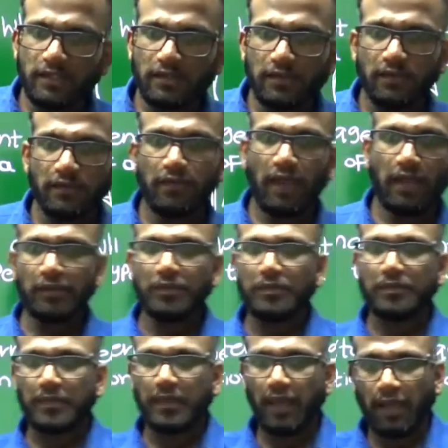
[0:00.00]
value,
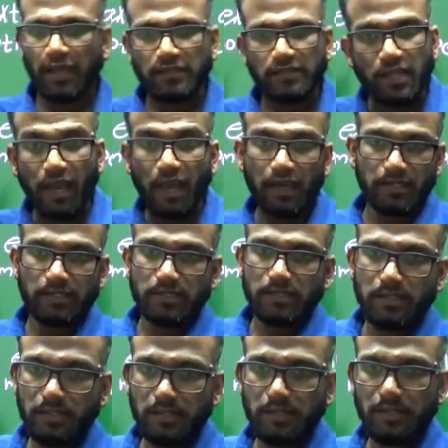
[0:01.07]
highest target.
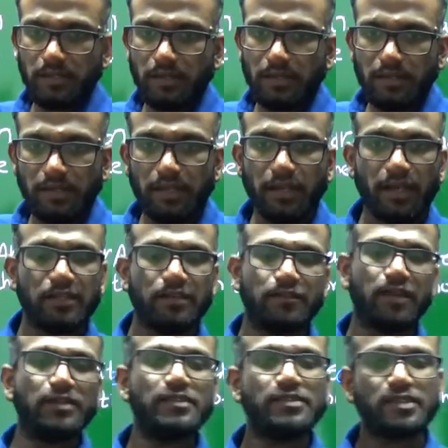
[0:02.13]
Then
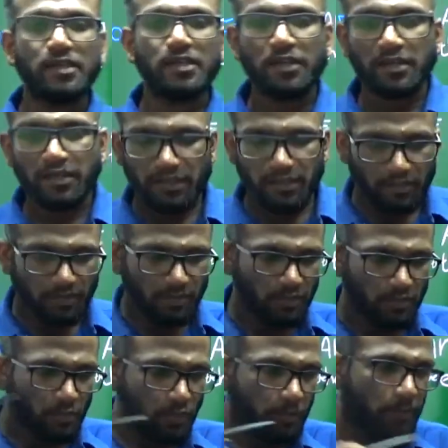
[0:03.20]
otherwise,
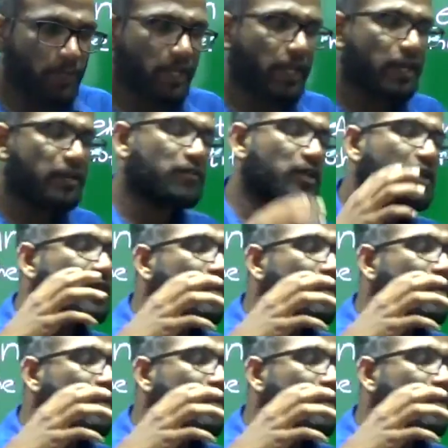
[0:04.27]
your brain will